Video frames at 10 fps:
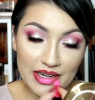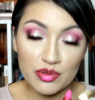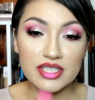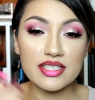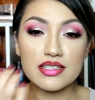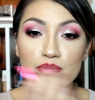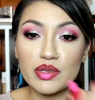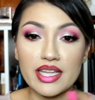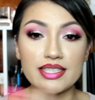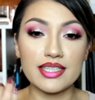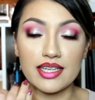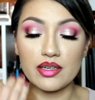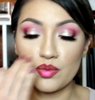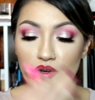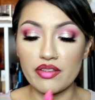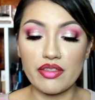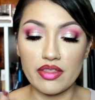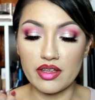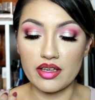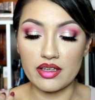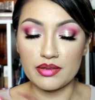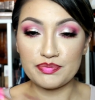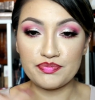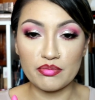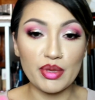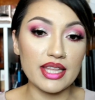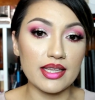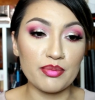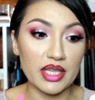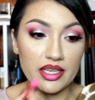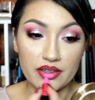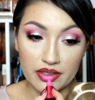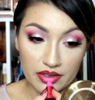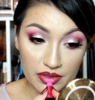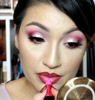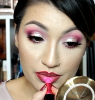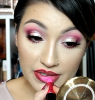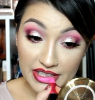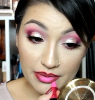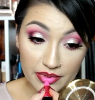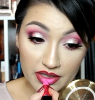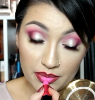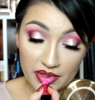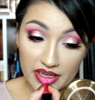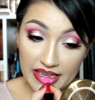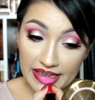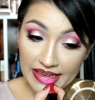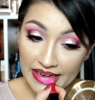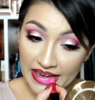Once it's blended in with the Beat lip liner, it looks really, really pretty.